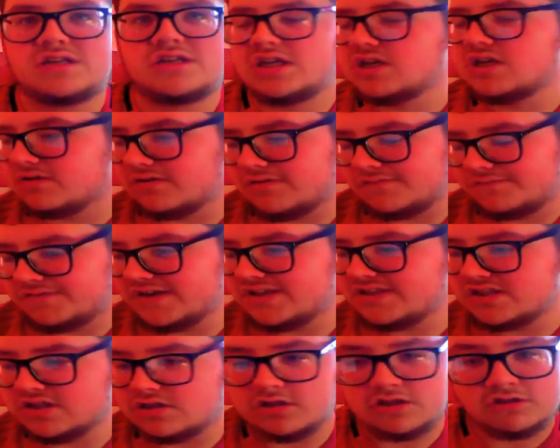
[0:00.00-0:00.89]

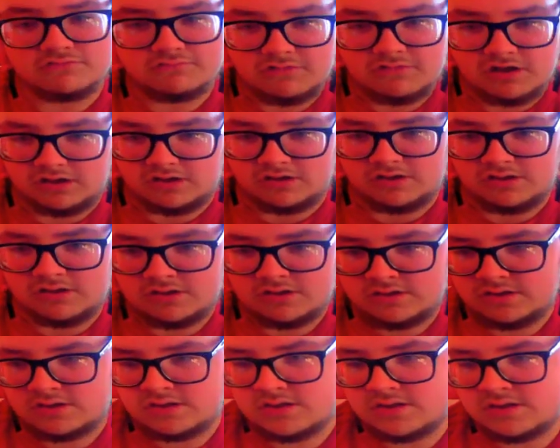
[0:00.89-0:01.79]
things are going wrong.
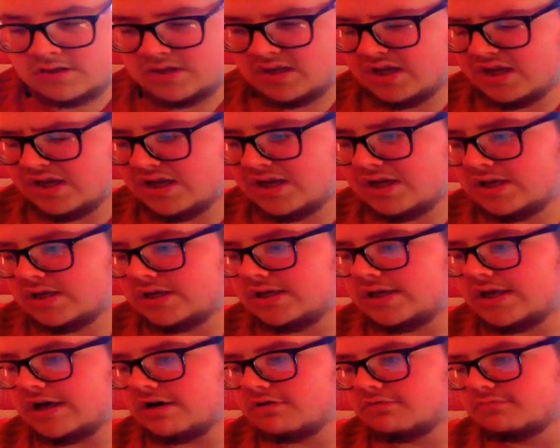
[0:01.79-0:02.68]

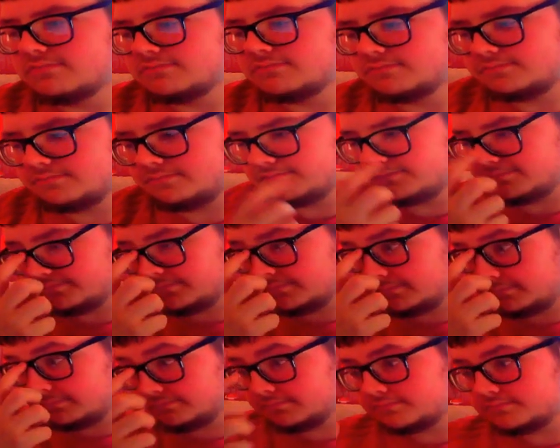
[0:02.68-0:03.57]
Now,
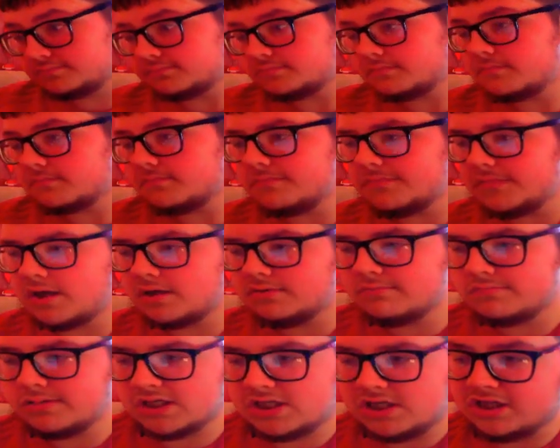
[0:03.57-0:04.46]

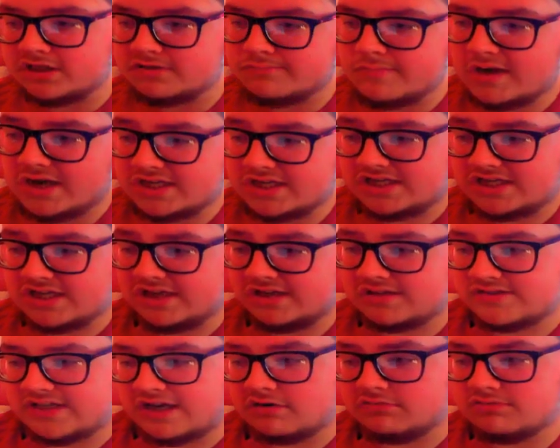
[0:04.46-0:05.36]
because
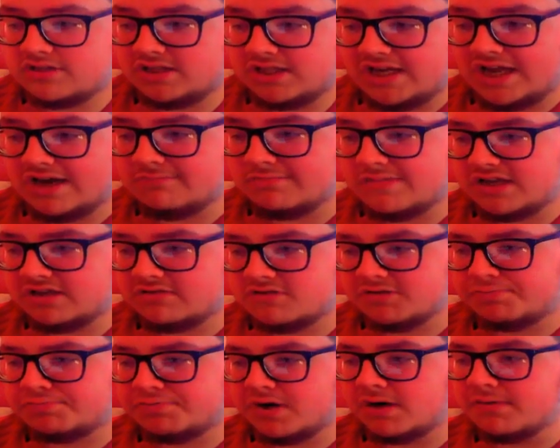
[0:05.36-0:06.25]
Martial's out, that
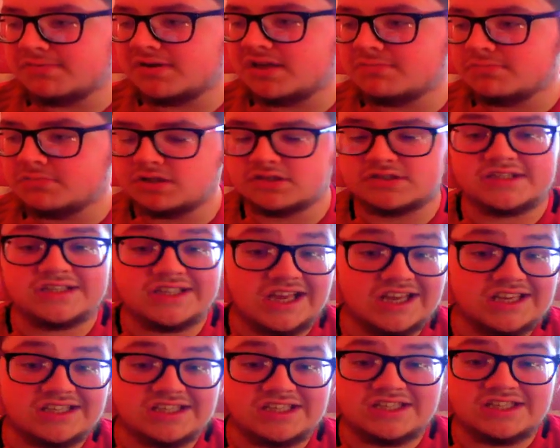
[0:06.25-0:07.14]
means we're probably most
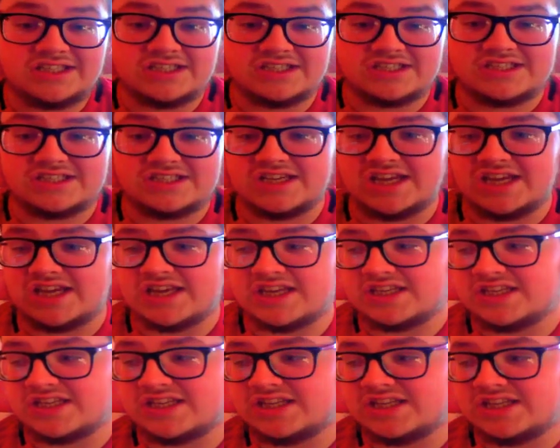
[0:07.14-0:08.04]
likely to
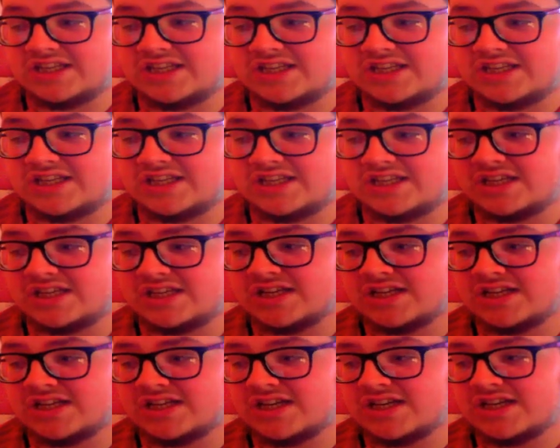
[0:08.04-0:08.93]
see
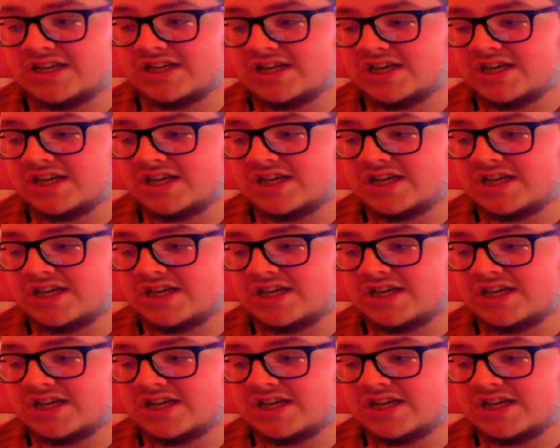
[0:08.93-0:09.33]
Alexis